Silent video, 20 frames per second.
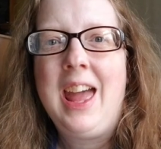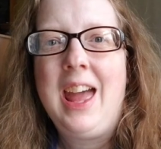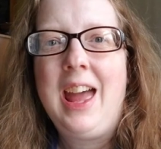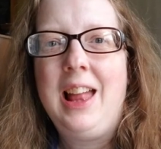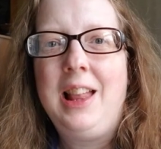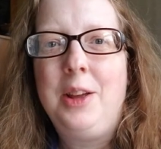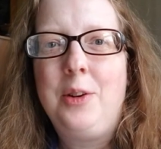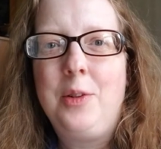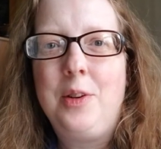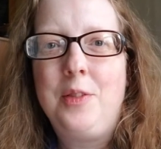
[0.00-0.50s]

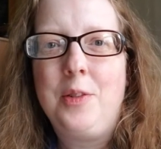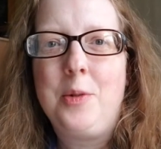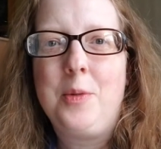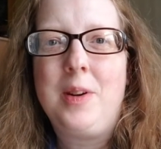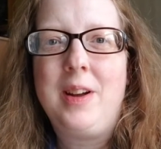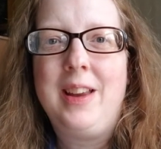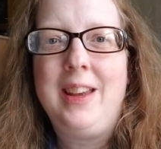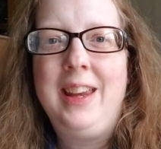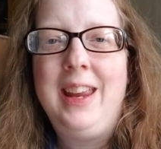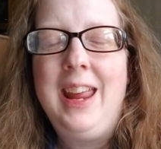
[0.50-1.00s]
Hello
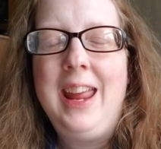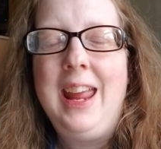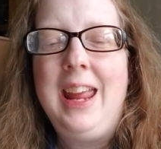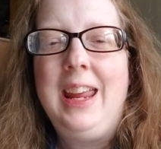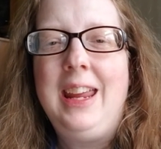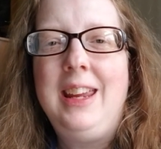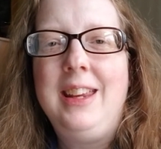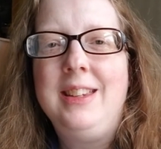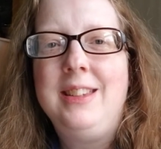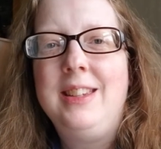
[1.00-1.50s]
everyone!
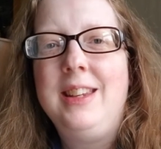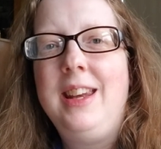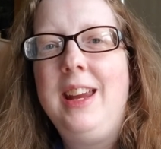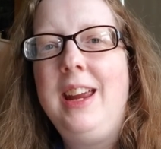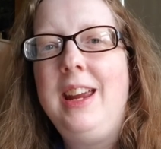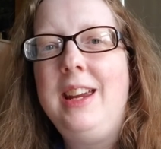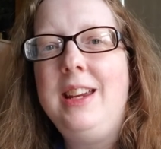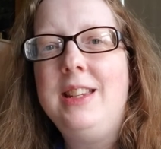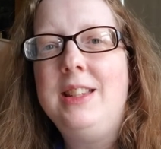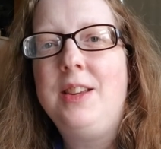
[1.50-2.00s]
In
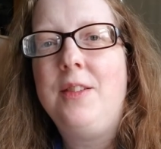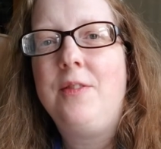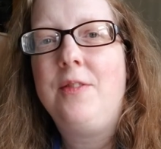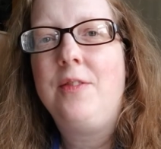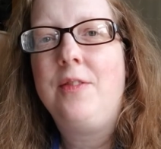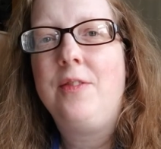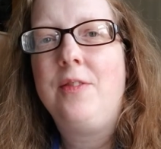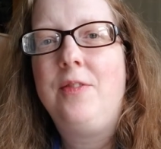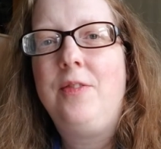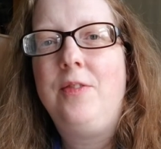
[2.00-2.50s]

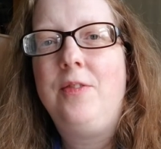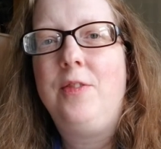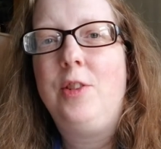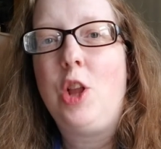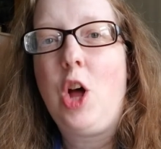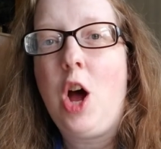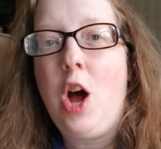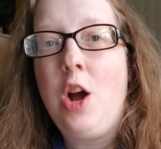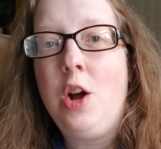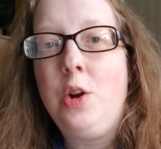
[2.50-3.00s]
today's
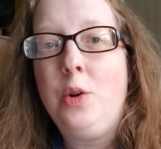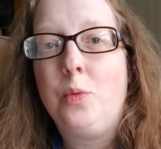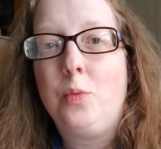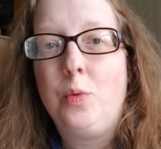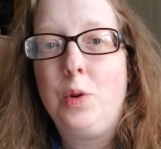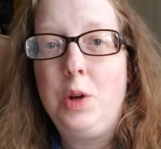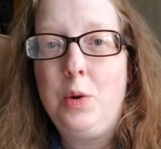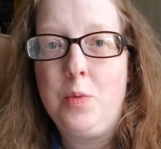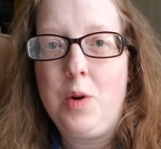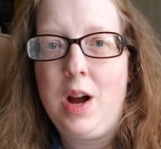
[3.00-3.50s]
vlog
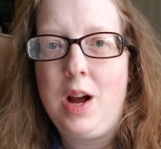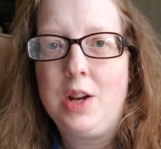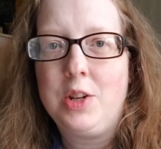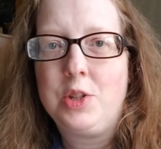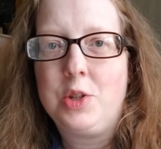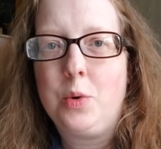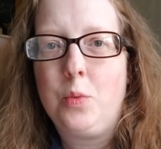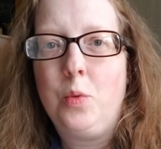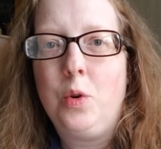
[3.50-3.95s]
rewatch,